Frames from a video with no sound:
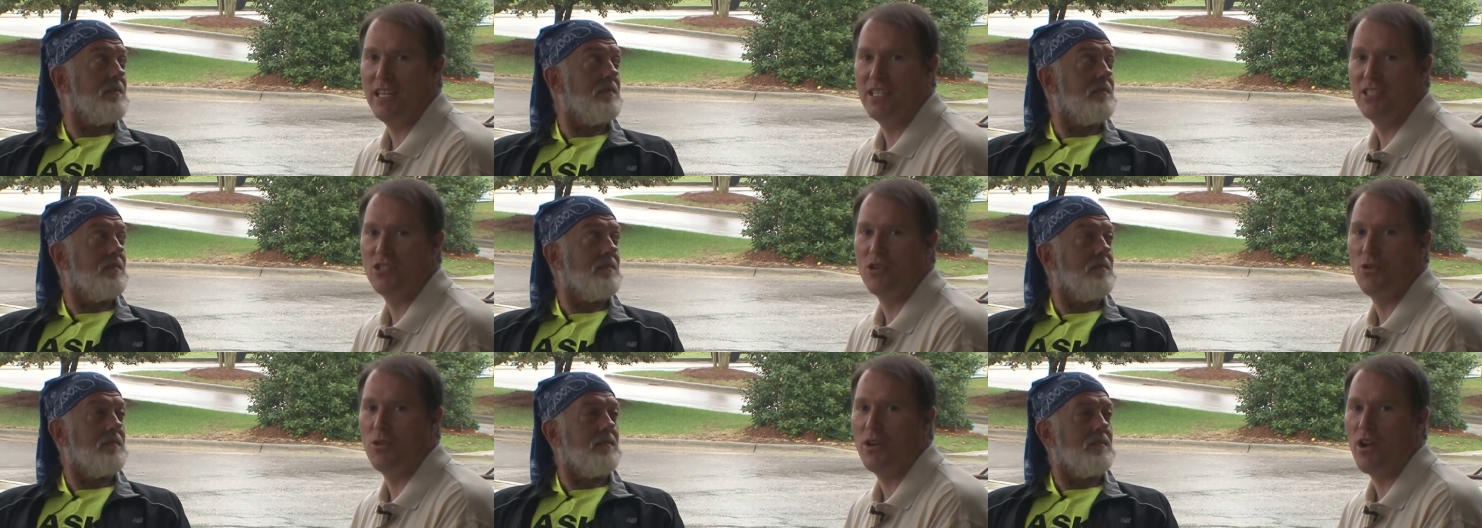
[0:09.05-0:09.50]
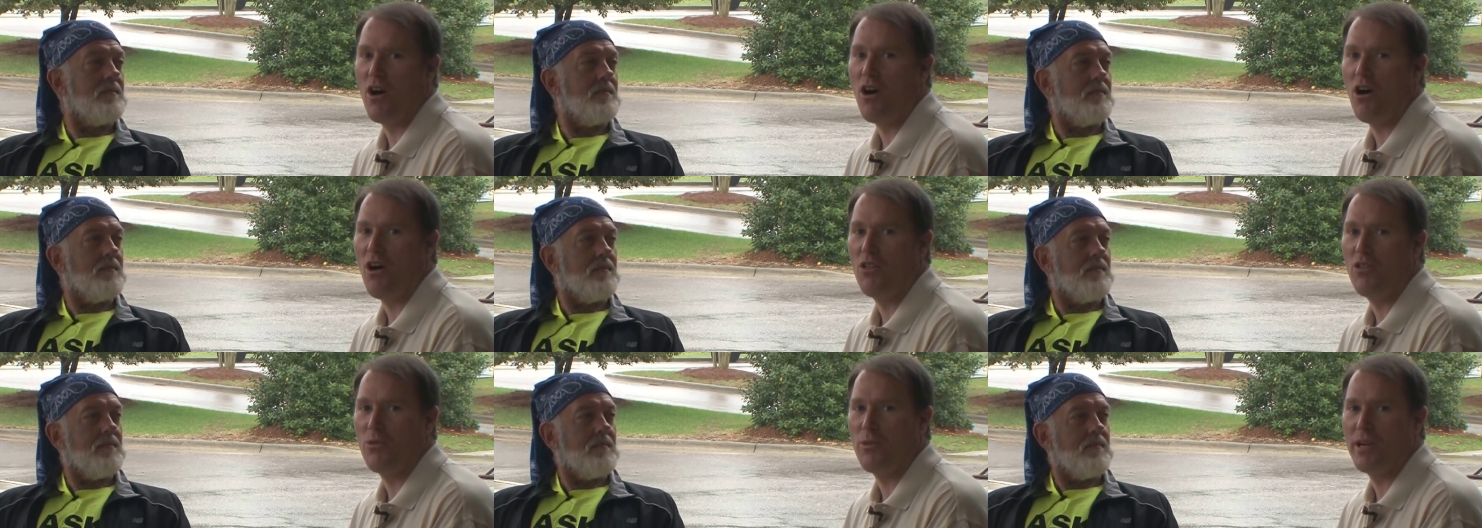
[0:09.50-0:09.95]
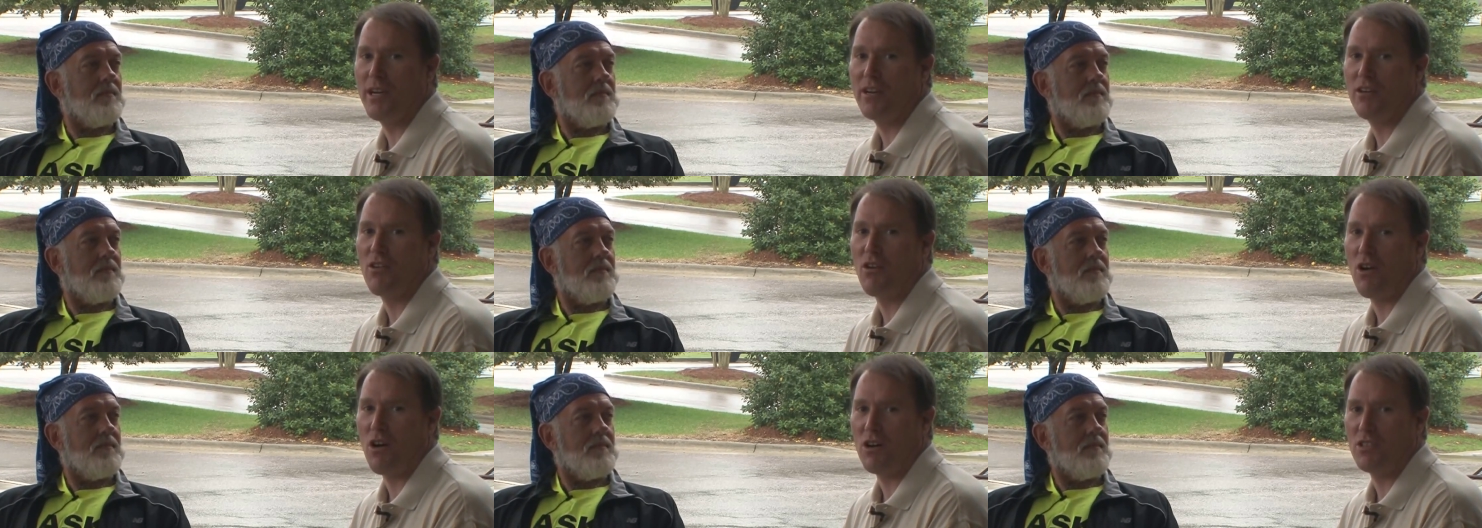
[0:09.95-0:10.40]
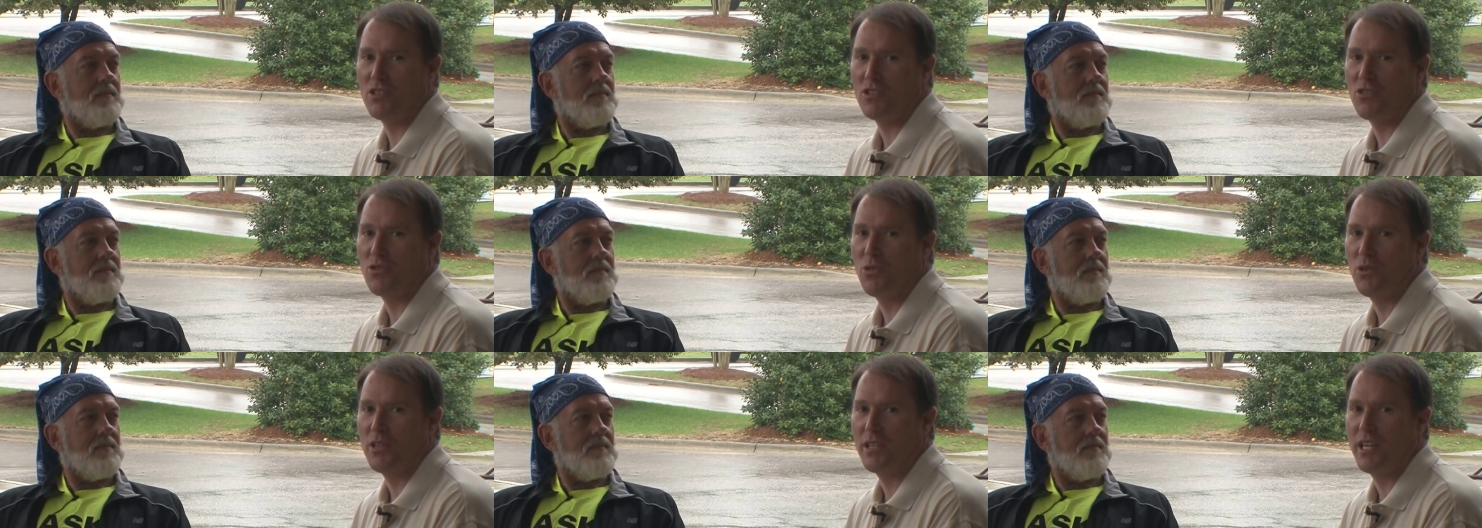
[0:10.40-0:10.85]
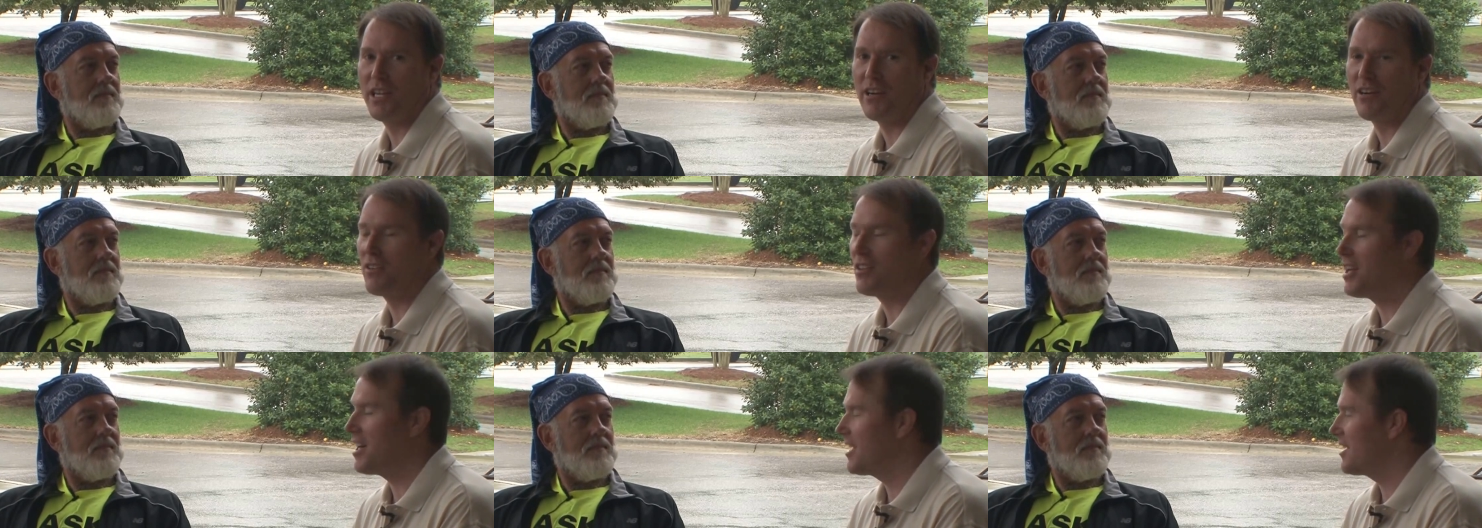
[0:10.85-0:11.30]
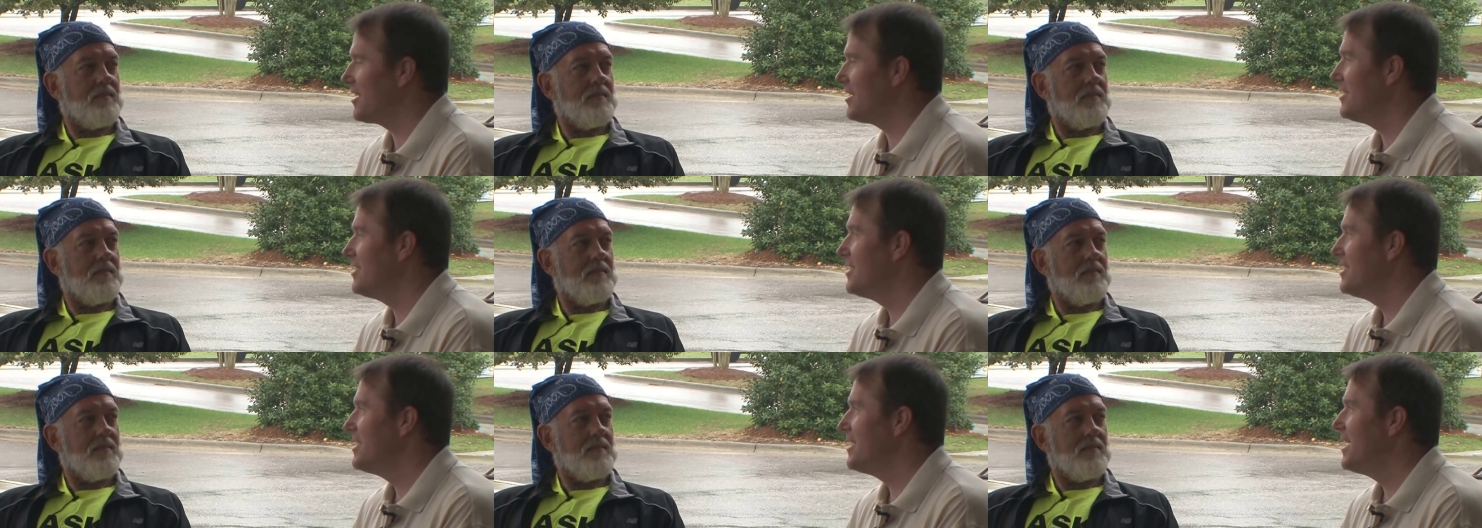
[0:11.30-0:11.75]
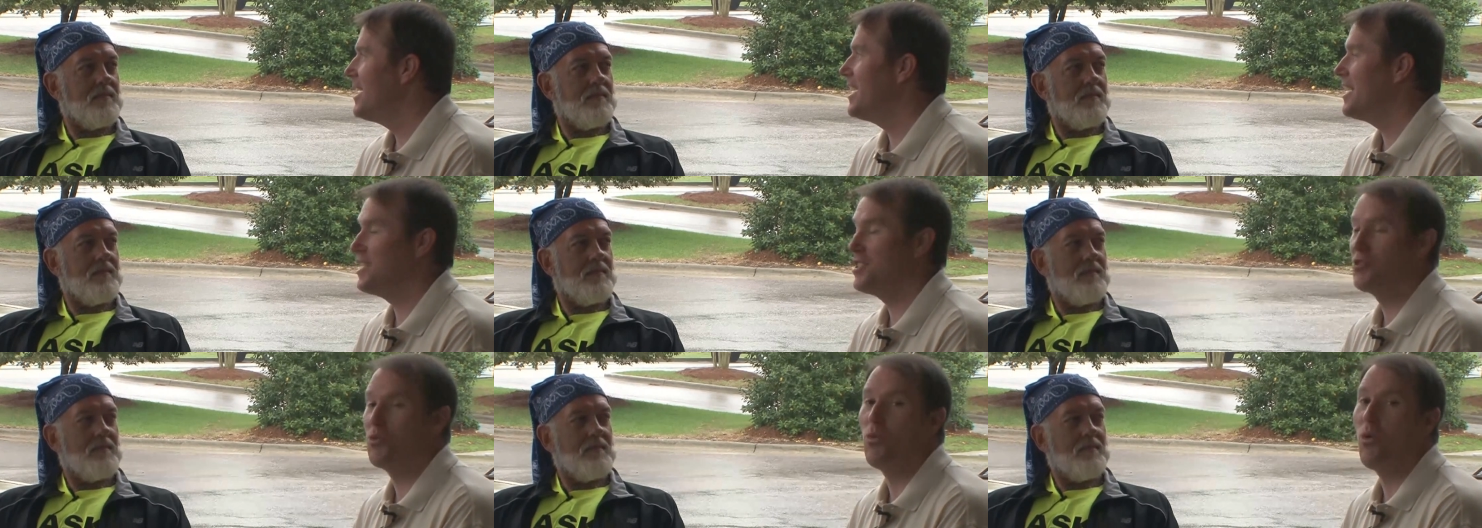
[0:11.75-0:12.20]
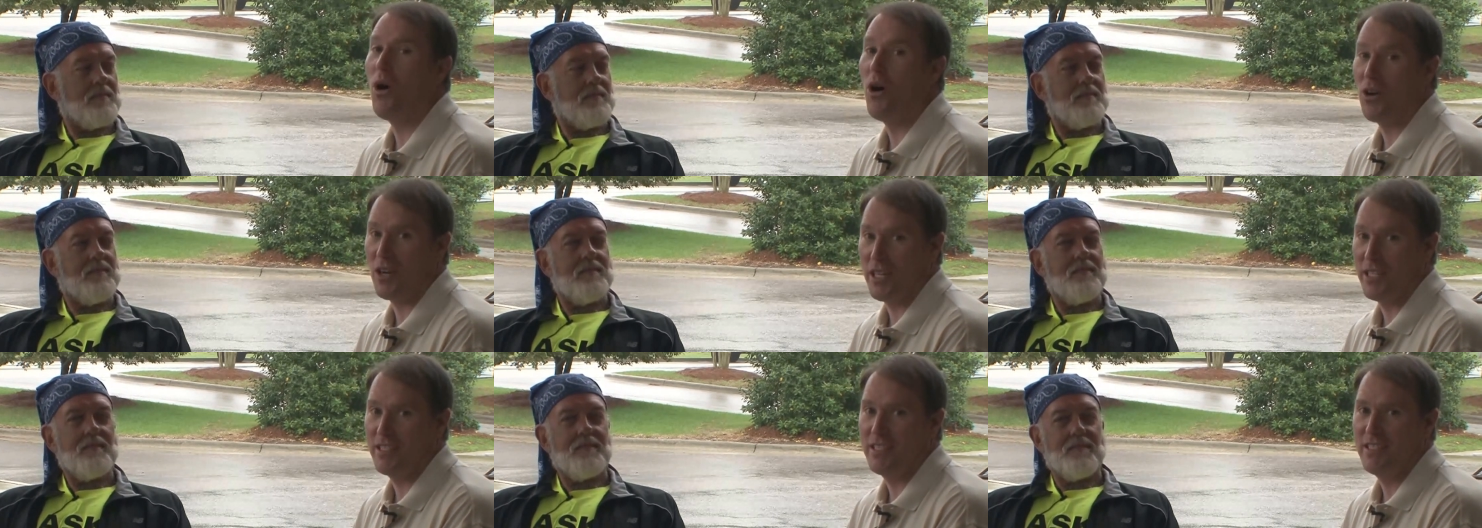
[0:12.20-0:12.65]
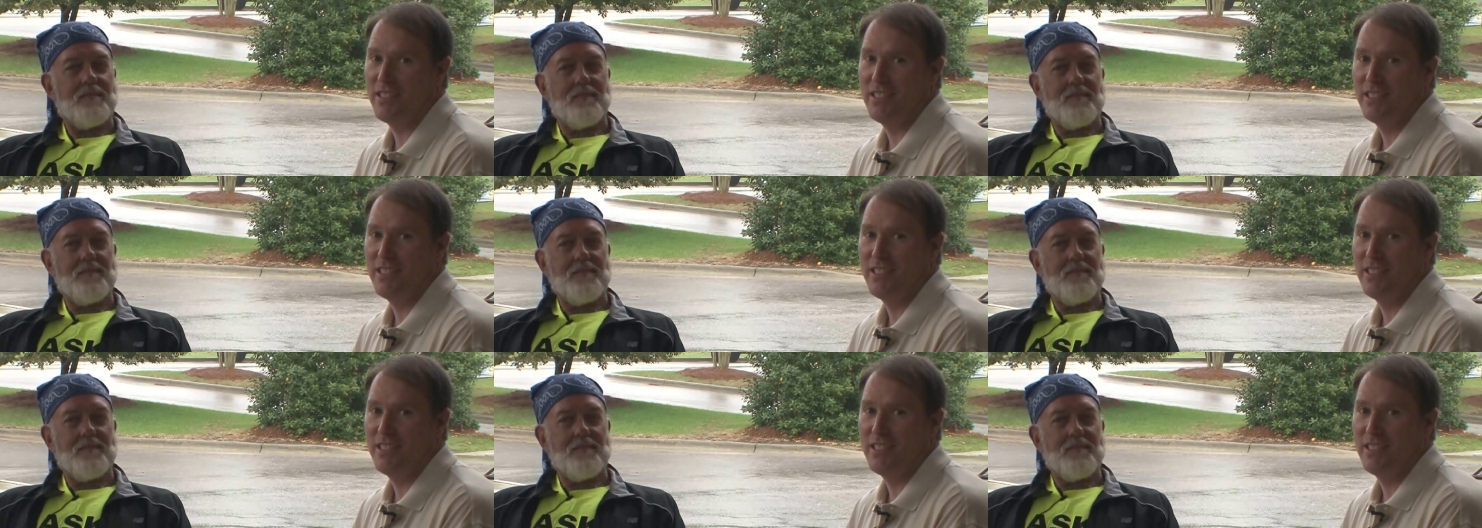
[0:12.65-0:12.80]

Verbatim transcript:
Speaker 1: He's going all the way across North Carolina and he's walking.